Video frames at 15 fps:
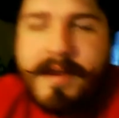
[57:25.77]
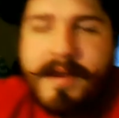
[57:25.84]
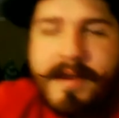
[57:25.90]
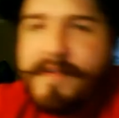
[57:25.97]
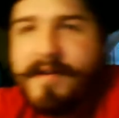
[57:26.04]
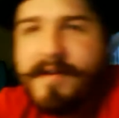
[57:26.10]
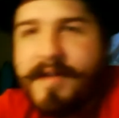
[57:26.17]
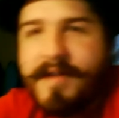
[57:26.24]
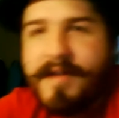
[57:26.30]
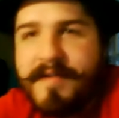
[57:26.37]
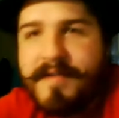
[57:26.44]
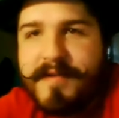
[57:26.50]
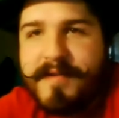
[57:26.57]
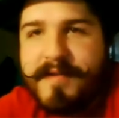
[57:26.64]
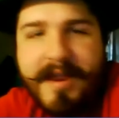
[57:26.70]
It doesn't
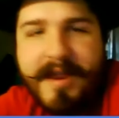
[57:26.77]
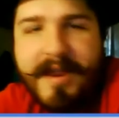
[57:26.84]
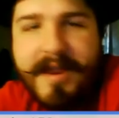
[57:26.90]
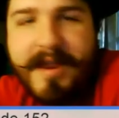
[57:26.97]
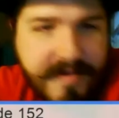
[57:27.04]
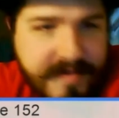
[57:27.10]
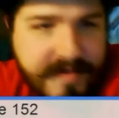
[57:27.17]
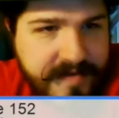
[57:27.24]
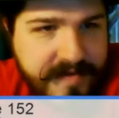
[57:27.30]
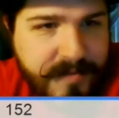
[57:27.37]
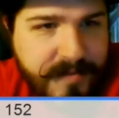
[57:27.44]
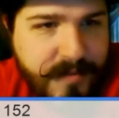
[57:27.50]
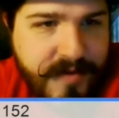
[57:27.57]
look like it exists,